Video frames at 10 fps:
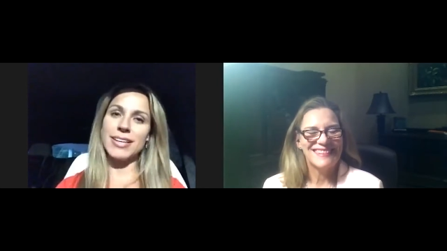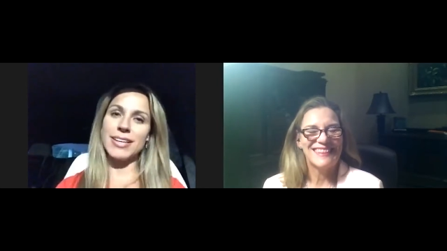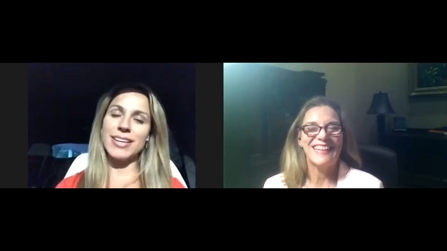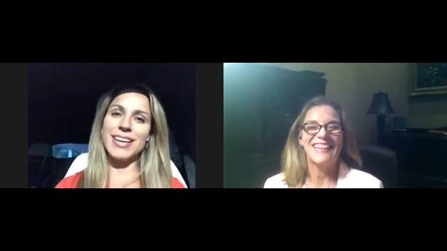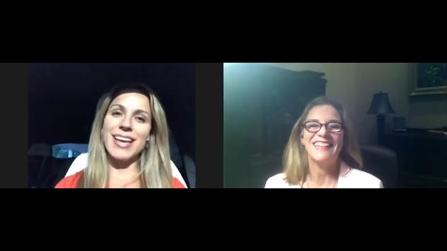
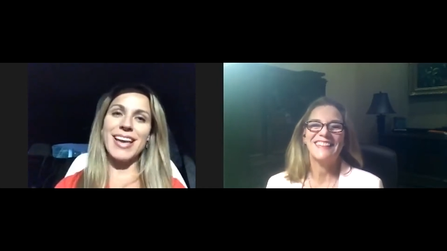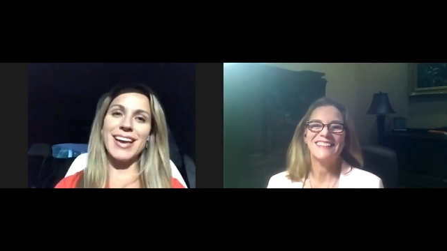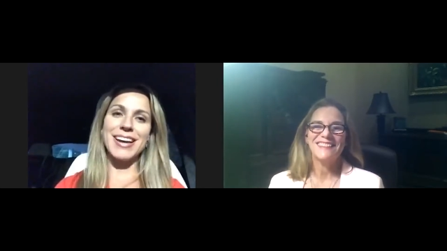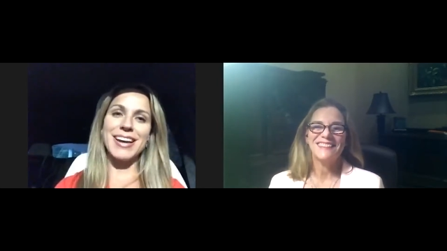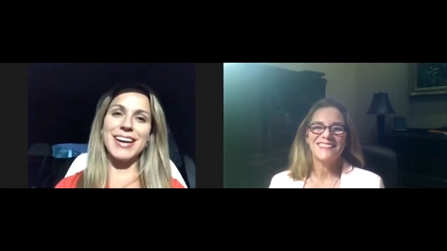
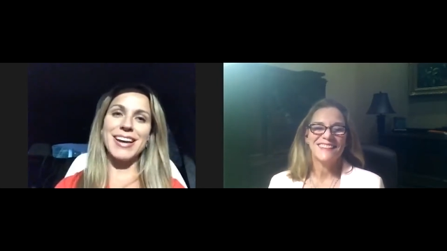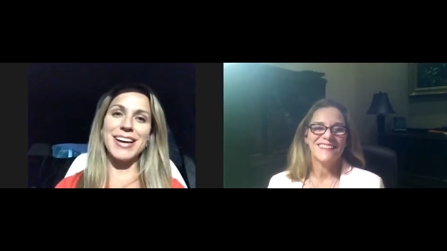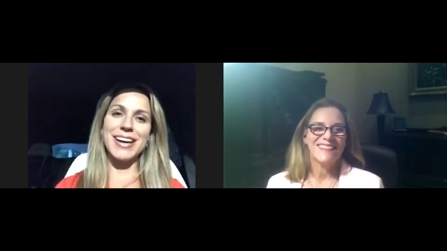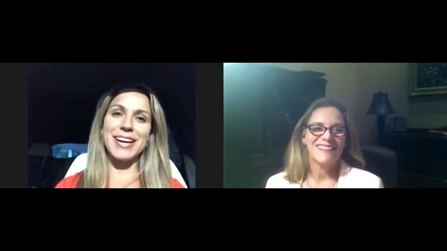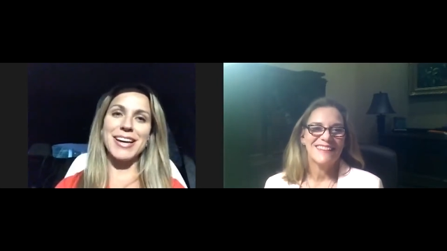
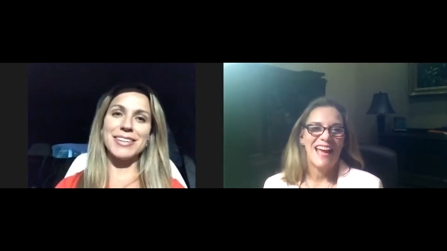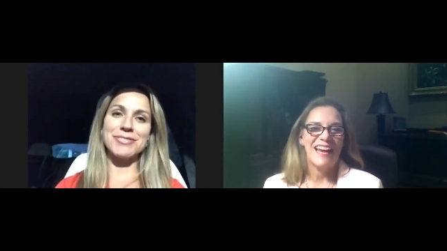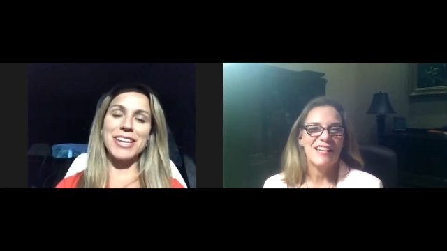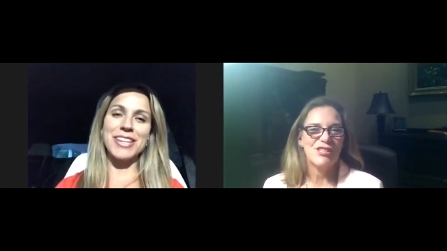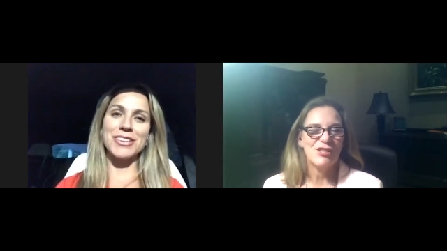Speaker 1: uh, and
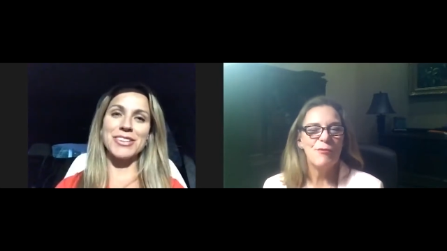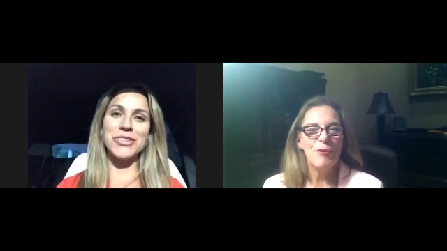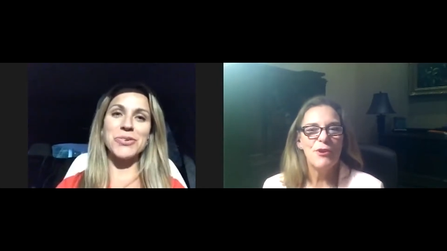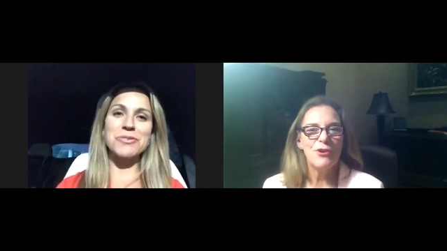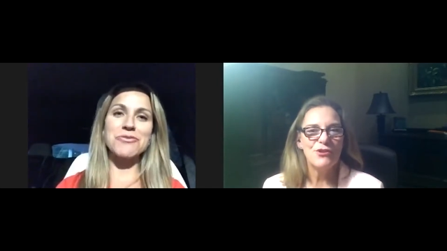I assume you
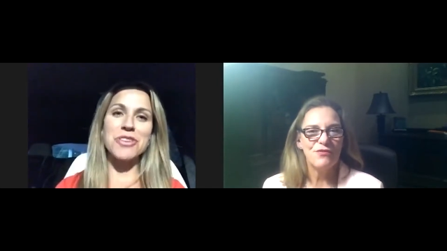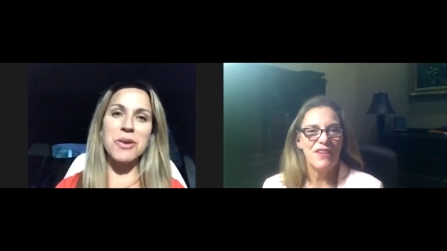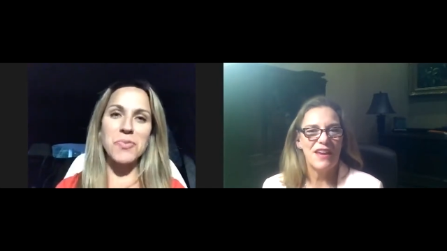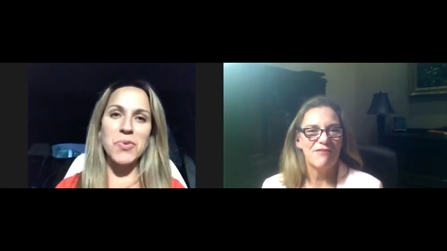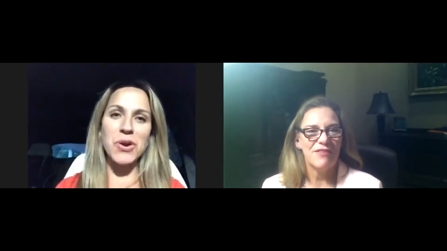use from favorite.
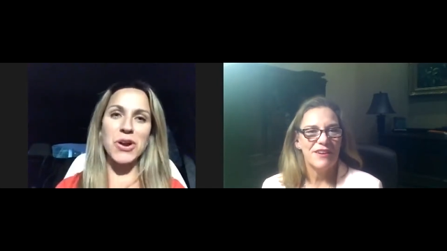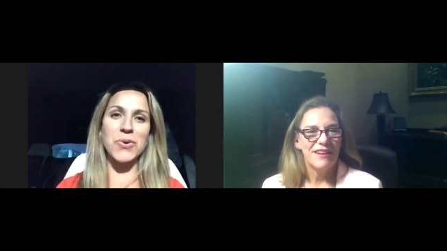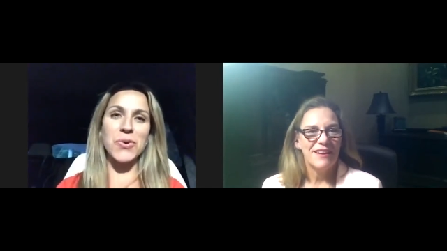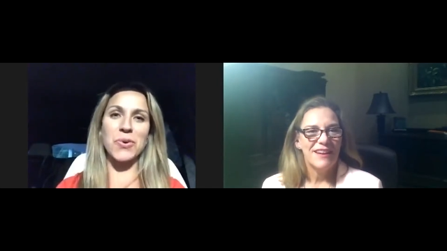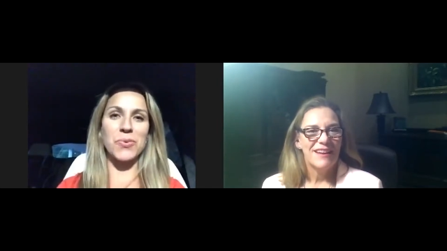work
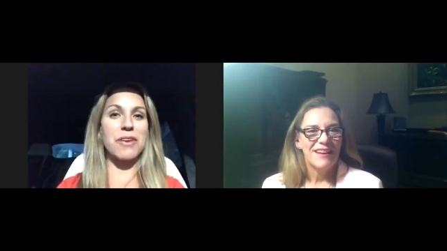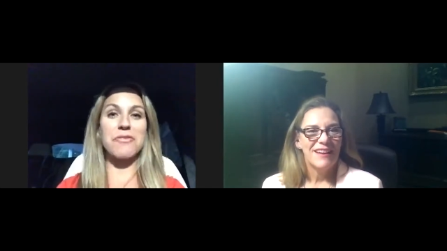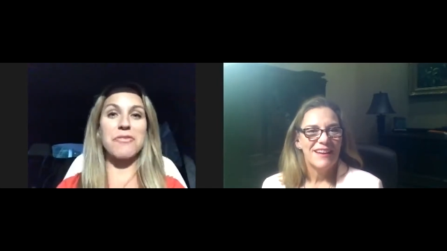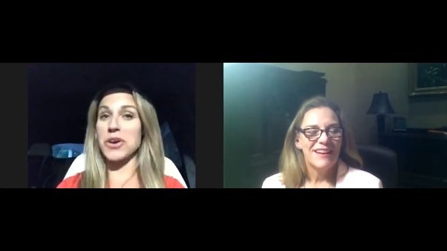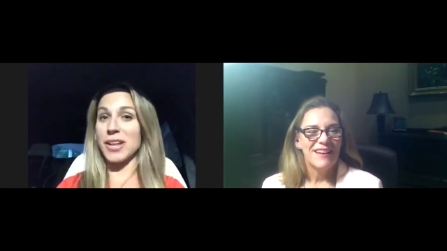or
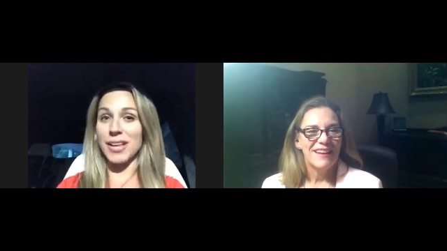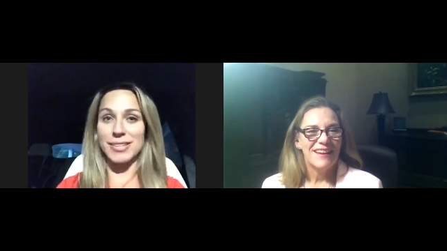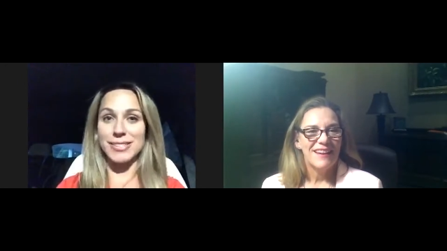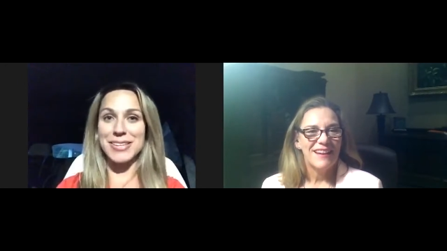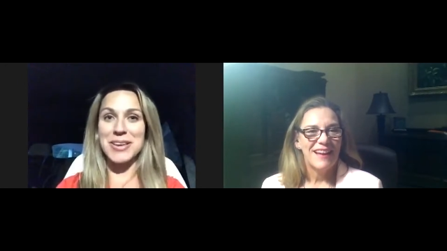whatever it
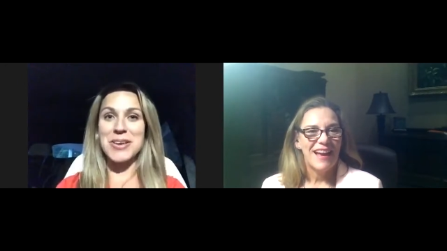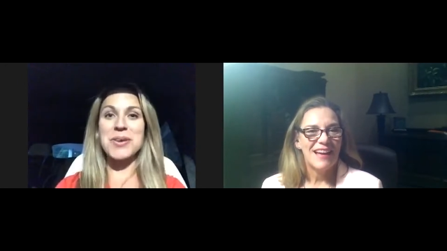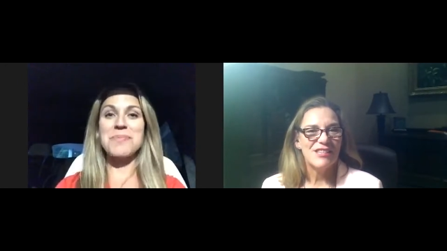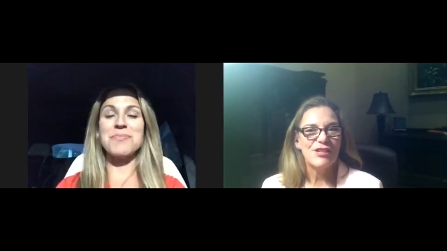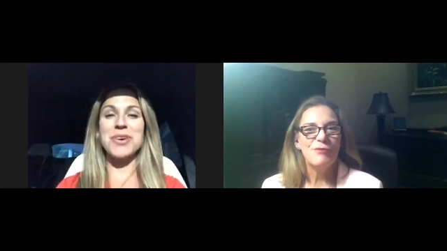is. I
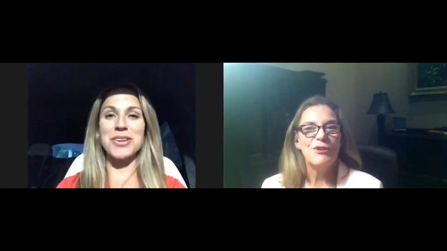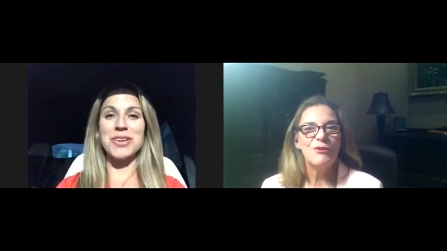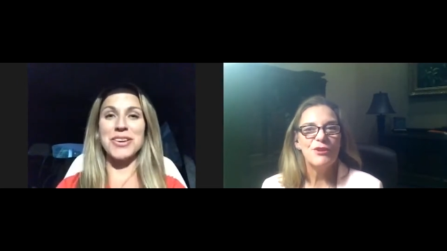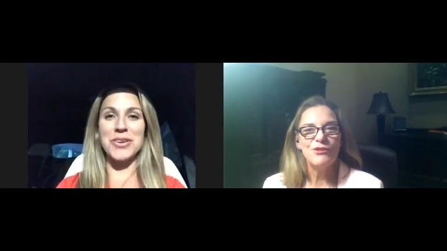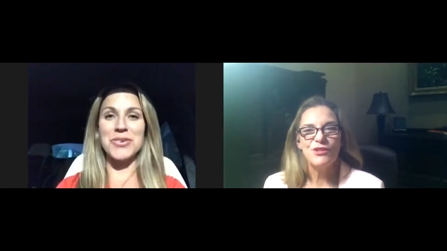assume but, you,
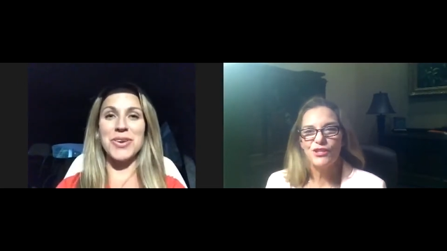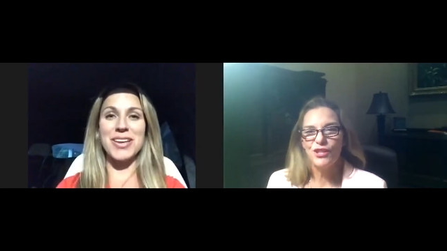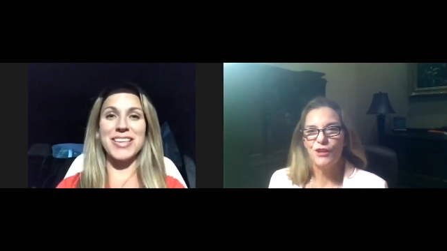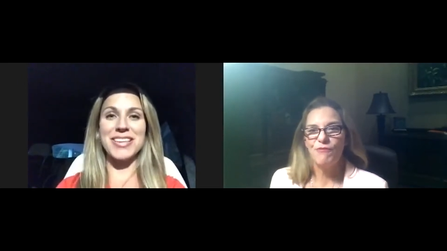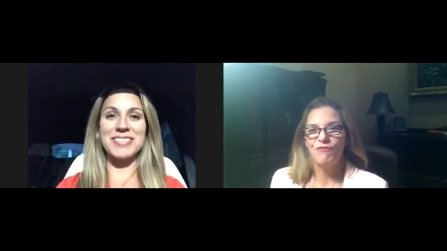you know, use you the do-
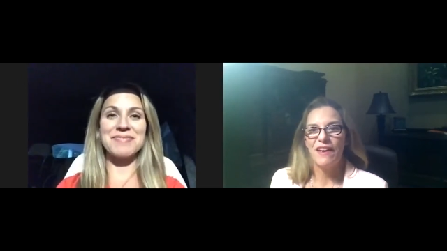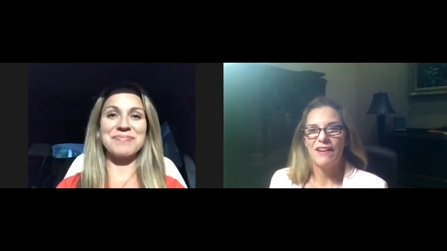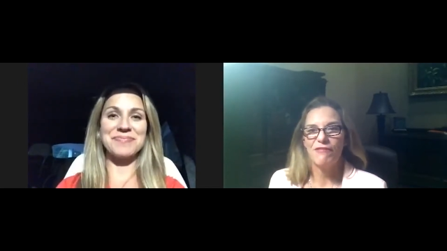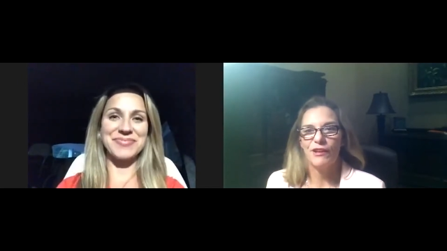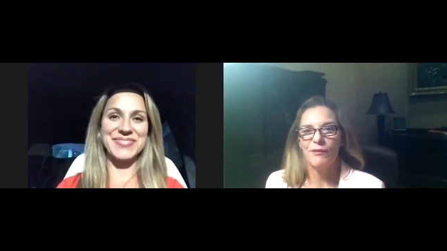term
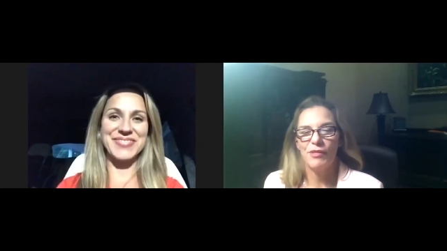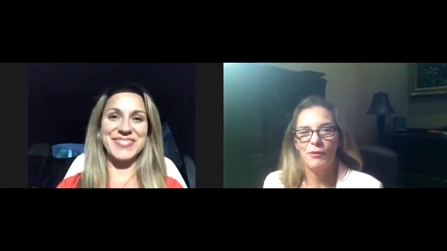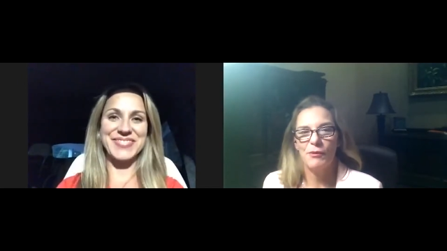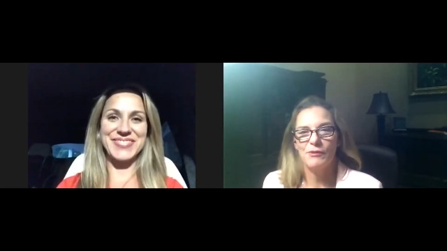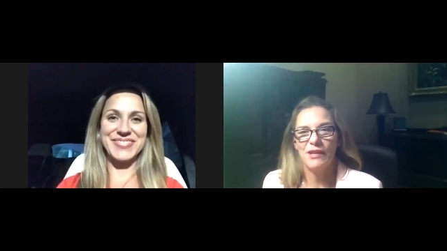
Speaker 2: favorite with
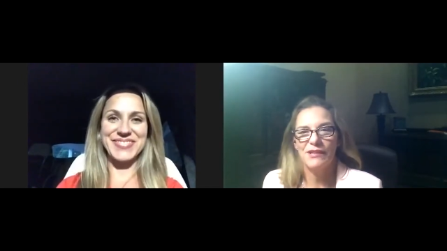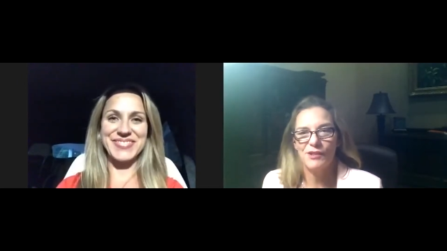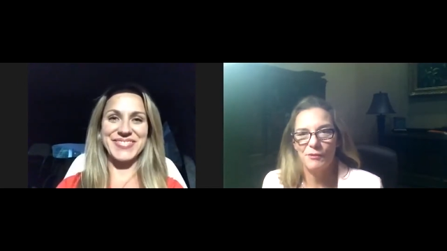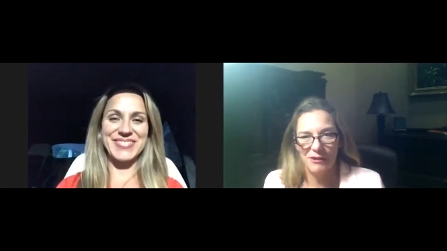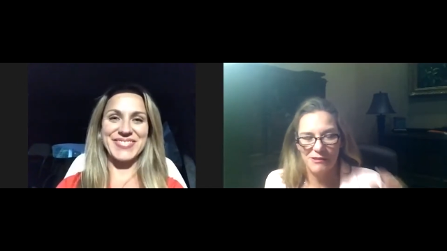
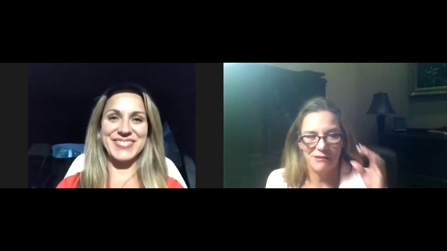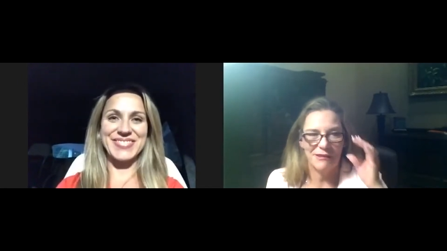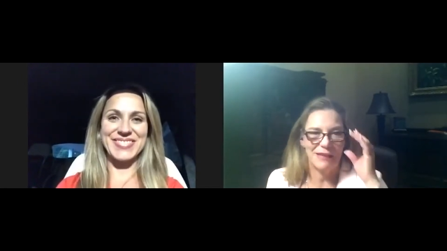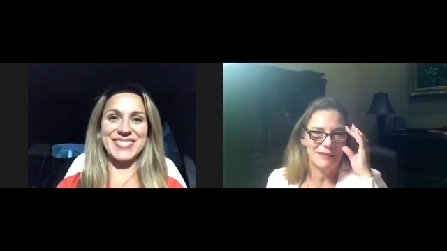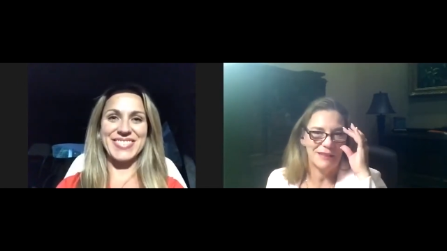quotation marks
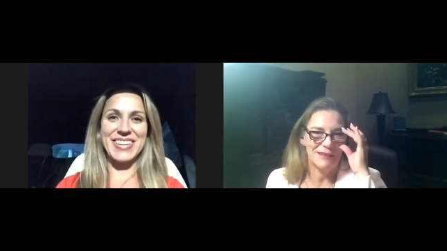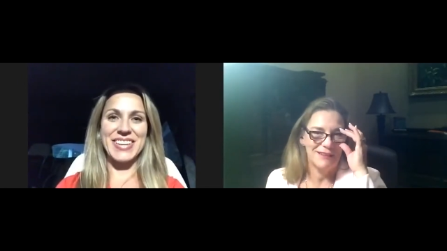around it.